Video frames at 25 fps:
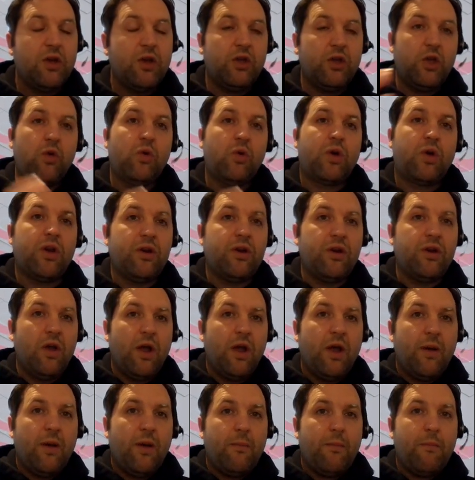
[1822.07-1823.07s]
you can
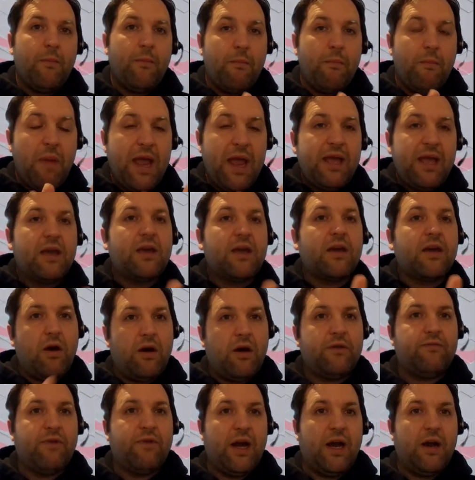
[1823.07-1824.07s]
make
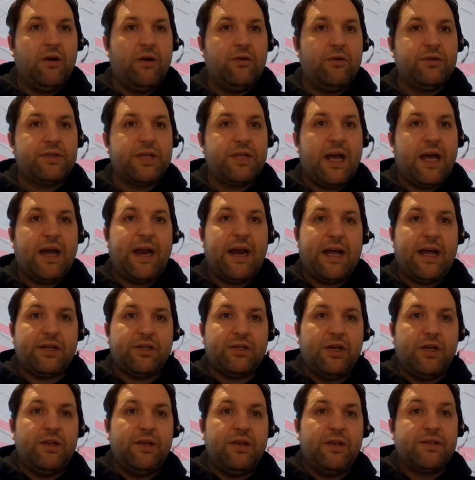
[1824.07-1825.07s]
guardrails and
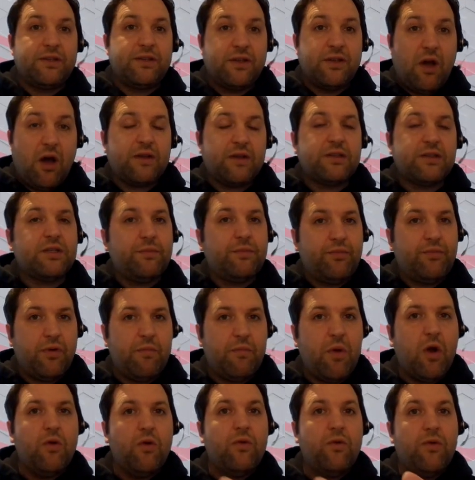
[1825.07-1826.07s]
actually start to
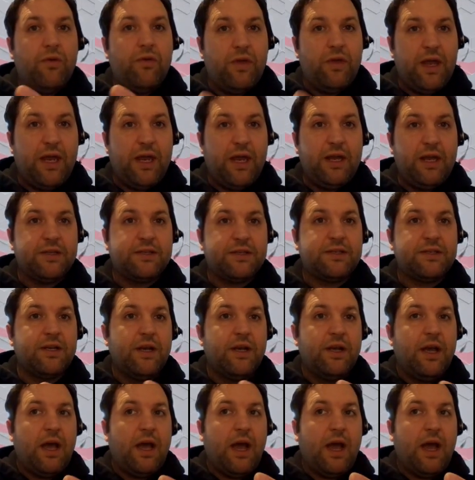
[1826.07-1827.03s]
promote these